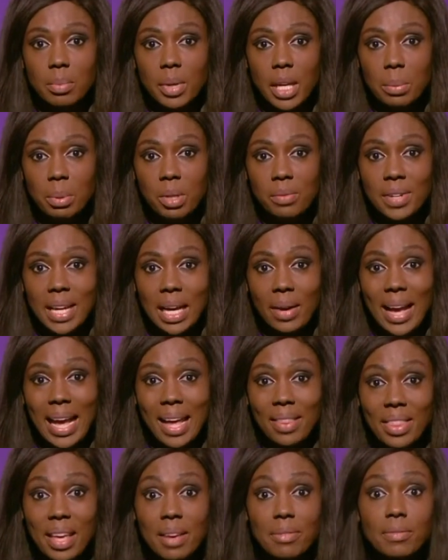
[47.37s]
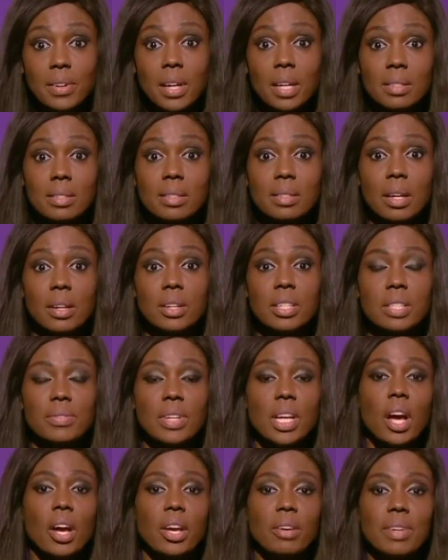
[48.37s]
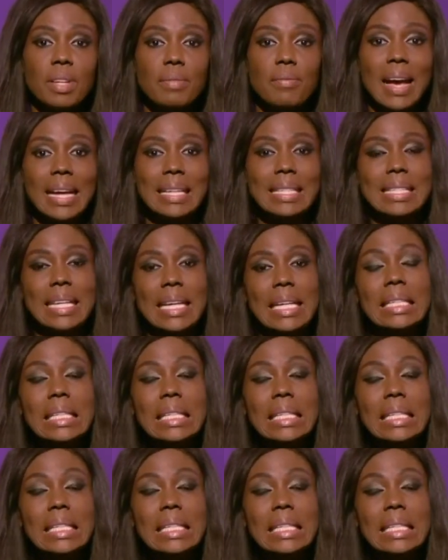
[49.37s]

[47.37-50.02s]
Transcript: people have now had their first dose of a COVID vaccine.